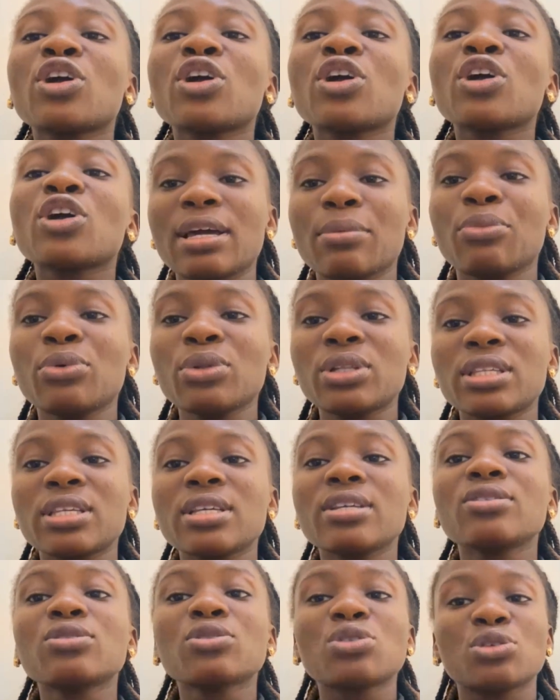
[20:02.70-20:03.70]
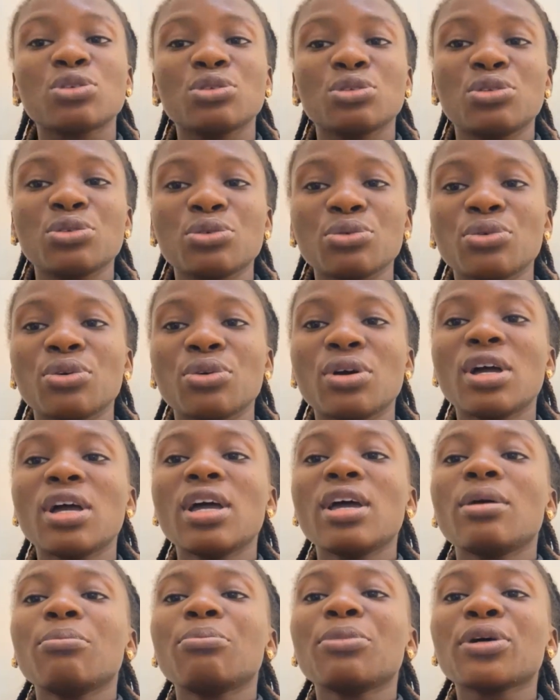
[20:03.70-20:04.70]
commendable thing to
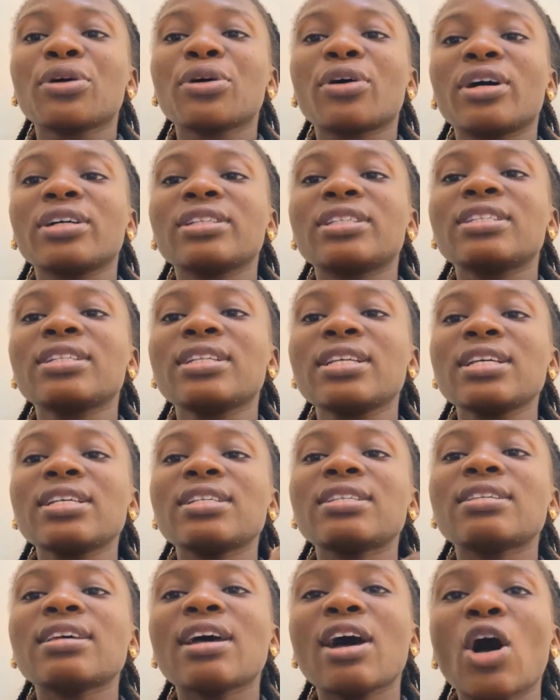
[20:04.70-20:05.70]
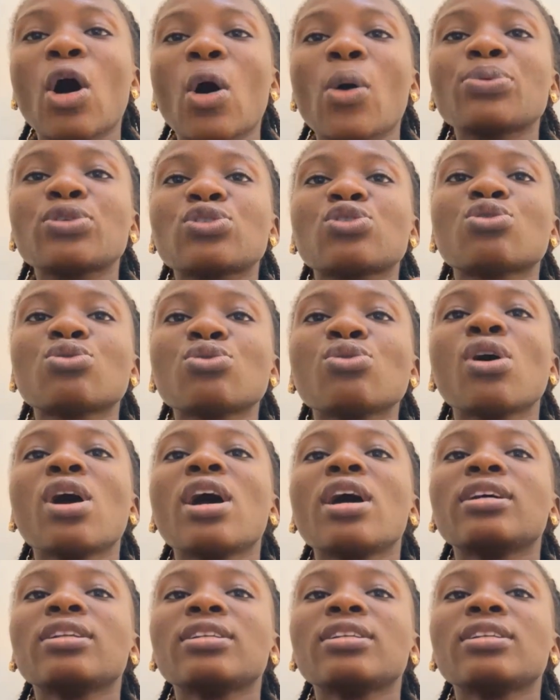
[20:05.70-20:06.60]
do, because this helps to